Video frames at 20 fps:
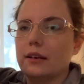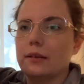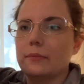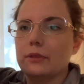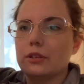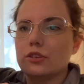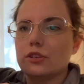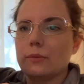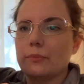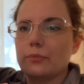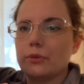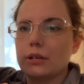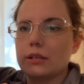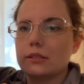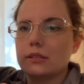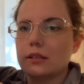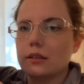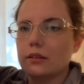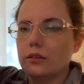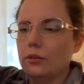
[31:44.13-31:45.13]
up the jump
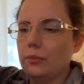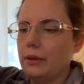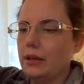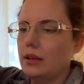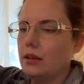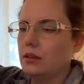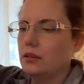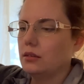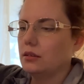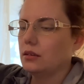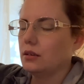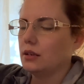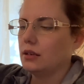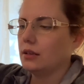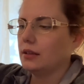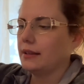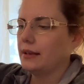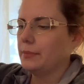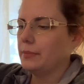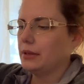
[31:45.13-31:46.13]
rings a little bit and
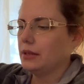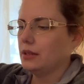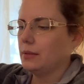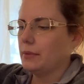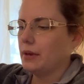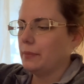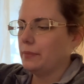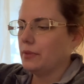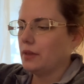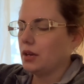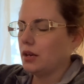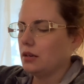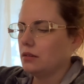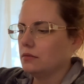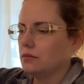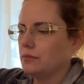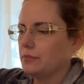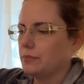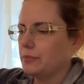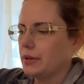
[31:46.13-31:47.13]
clamping them up there,
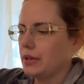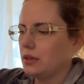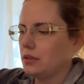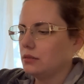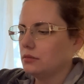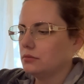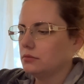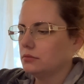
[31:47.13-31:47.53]
but